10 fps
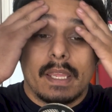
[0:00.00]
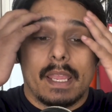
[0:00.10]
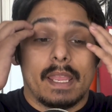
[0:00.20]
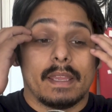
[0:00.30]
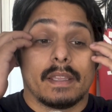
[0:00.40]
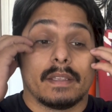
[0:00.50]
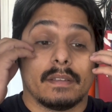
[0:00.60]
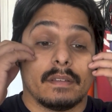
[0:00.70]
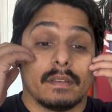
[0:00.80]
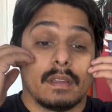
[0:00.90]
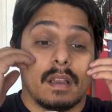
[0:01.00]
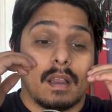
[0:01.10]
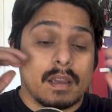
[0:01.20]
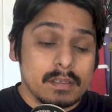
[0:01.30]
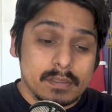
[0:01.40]
And
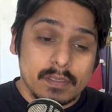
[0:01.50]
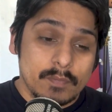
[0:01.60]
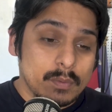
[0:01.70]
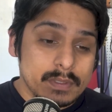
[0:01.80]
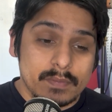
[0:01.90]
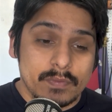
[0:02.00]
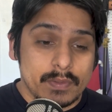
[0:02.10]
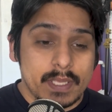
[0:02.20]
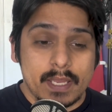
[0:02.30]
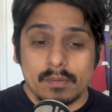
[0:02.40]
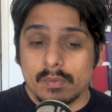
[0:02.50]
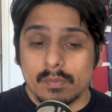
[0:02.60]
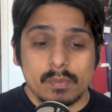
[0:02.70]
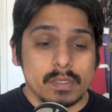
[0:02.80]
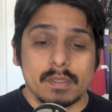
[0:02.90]
honestly, if it wasn't for that, we
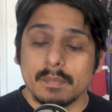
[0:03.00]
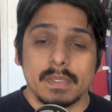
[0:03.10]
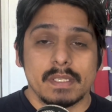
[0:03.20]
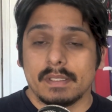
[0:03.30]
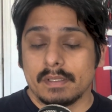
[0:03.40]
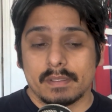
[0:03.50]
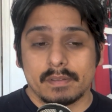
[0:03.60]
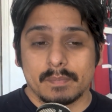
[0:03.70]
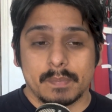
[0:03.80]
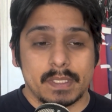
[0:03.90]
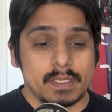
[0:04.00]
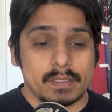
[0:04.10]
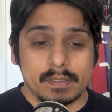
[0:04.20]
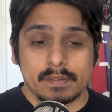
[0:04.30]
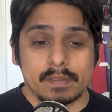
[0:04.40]
wouldn't be here,
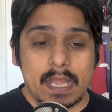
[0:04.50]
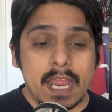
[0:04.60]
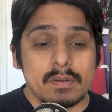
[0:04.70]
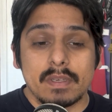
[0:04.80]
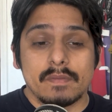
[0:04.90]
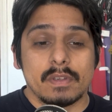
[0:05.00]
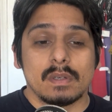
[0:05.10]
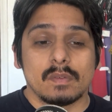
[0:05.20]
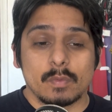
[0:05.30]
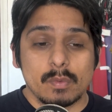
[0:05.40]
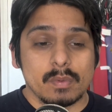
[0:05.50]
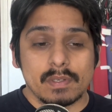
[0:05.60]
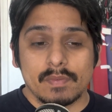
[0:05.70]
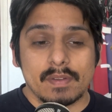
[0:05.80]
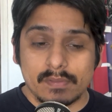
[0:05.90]
because I don't even know if we would
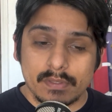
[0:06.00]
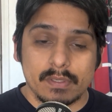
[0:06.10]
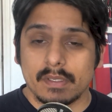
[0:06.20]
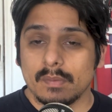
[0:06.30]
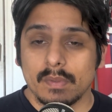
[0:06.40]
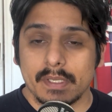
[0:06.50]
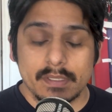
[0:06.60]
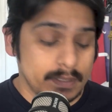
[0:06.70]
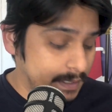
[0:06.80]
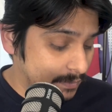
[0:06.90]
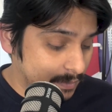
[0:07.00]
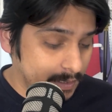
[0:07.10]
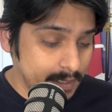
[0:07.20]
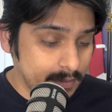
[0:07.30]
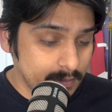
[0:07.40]
have ever started working together
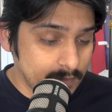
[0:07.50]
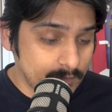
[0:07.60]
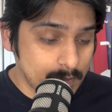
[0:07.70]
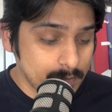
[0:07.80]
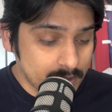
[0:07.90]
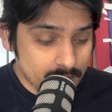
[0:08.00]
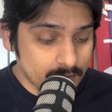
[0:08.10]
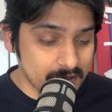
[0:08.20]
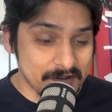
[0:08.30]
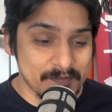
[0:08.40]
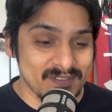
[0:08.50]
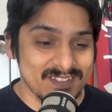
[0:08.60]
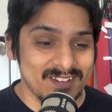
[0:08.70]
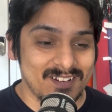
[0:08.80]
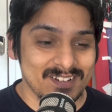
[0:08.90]
again, if I'm being
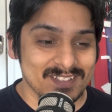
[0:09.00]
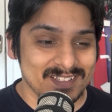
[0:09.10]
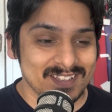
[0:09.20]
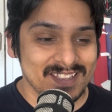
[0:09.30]
100% honest.